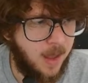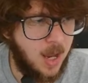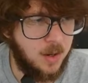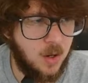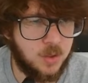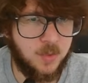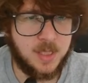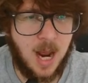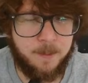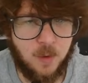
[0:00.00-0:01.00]
I don't know. So it's
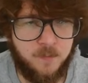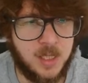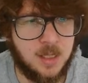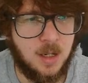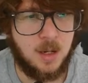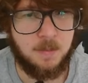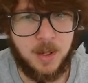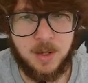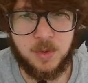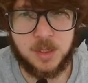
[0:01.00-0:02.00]
not perfect,
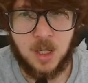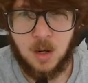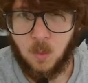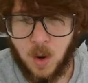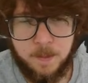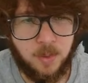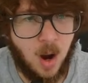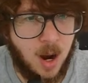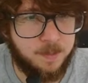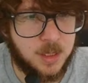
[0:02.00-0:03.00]
but it was one
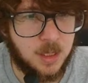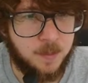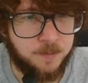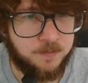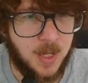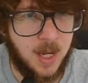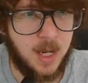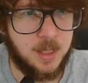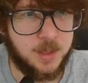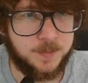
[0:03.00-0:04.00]
prompt, and